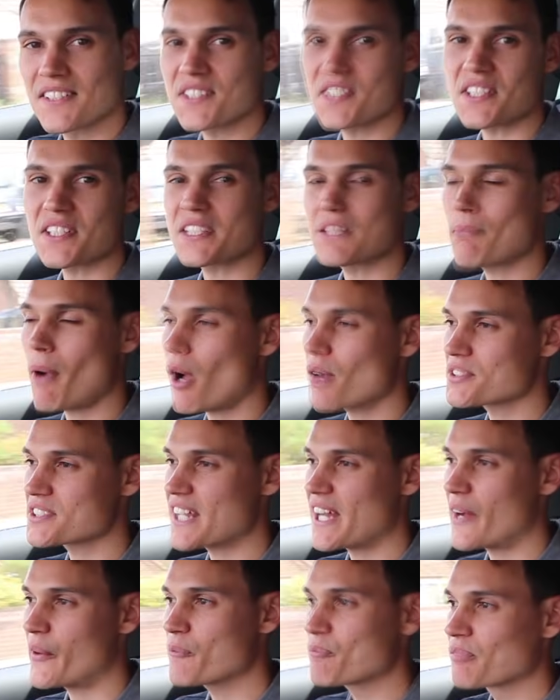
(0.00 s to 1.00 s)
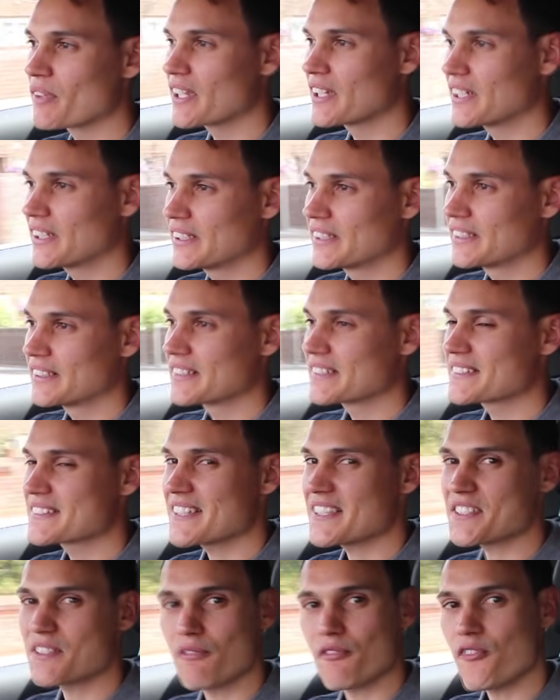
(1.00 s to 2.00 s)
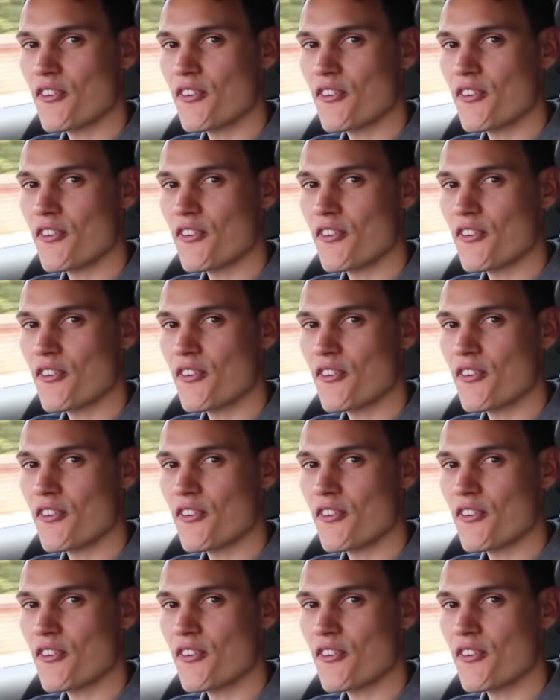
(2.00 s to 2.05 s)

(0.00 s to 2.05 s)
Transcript: to sixty miles an hour doesn't